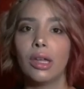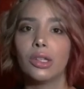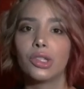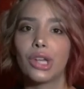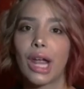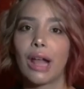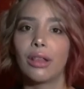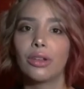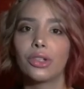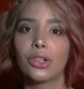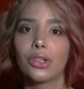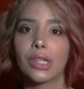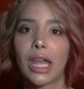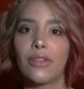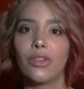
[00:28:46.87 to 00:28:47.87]

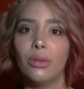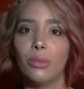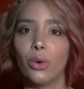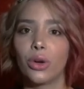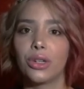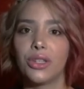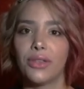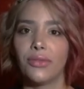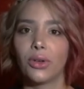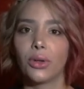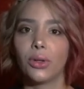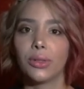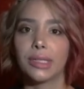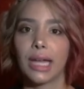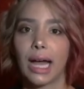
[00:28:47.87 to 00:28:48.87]
Challengers have a more
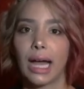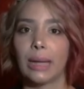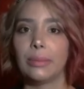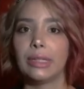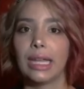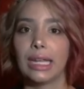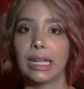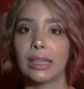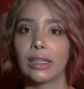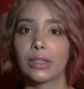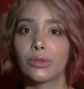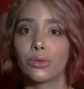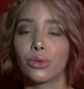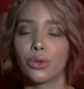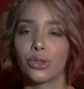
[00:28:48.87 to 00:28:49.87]
difficult time getting this
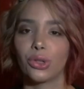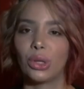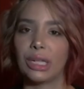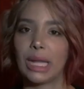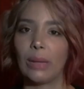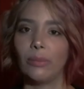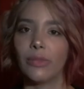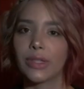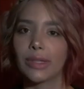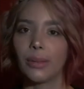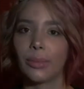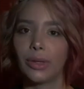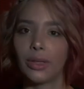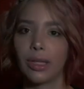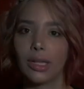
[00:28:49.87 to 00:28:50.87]
crucial name
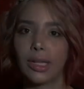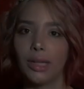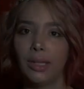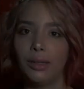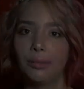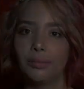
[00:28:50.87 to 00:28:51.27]
visibility.